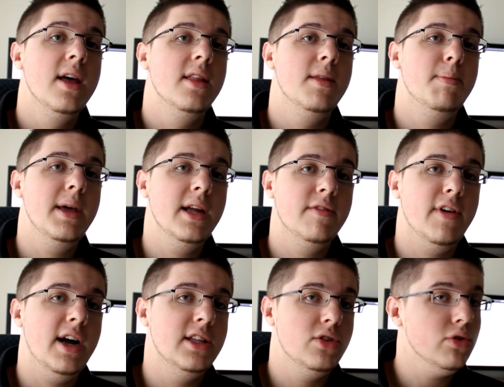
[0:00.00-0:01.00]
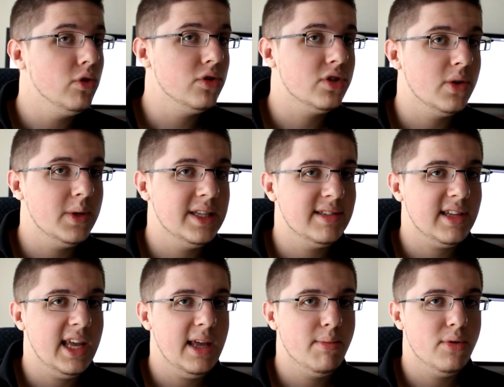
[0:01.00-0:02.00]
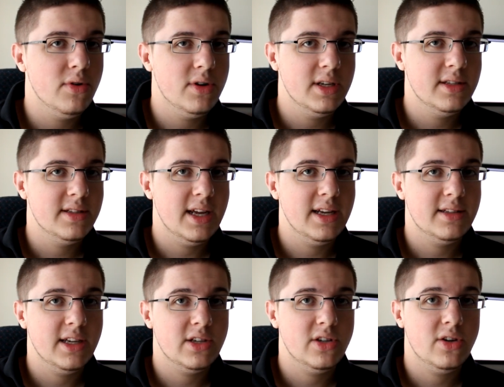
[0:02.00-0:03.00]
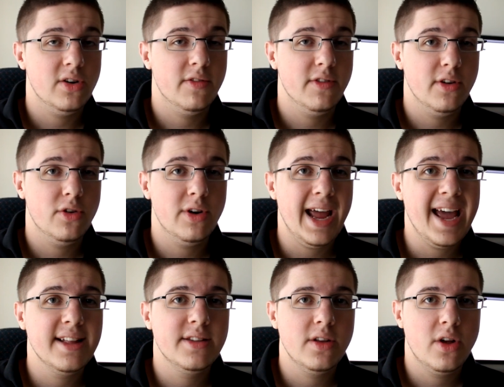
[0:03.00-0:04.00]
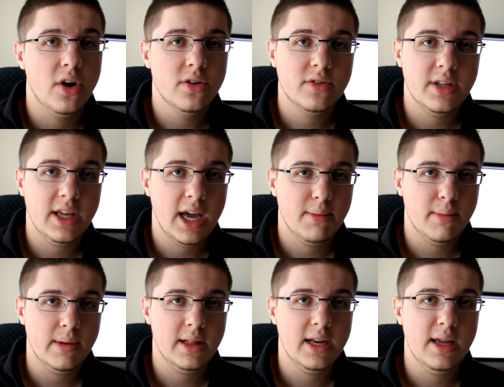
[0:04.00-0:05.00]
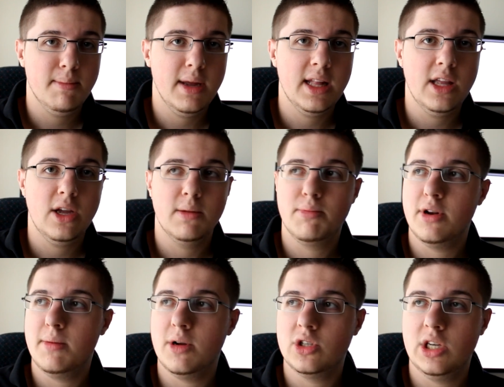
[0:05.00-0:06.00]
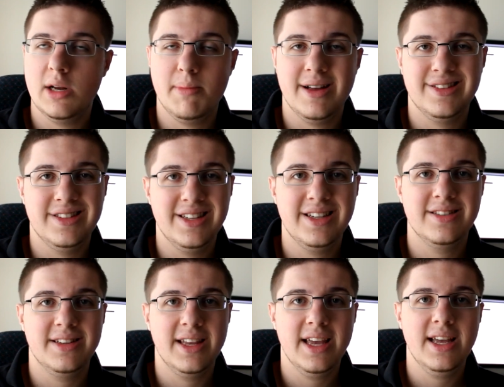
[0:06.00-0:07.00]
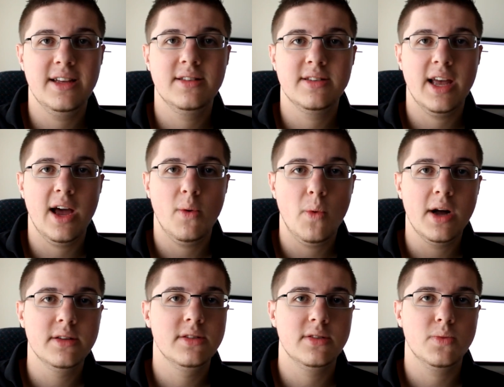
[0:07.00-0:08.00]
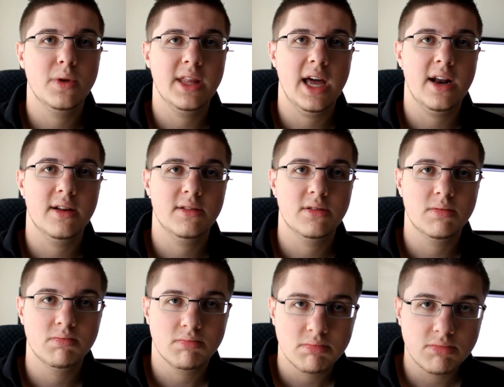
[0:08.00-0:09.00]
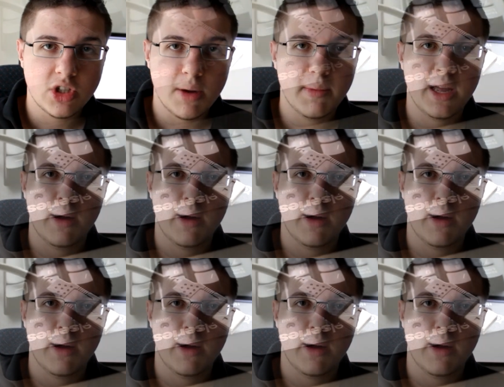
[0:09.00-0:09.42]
The big advantage also with this keyboard is that it's actually got a very good anti-ghosting capability, meaning you can pretty much hit about 6 keys at once without it jamming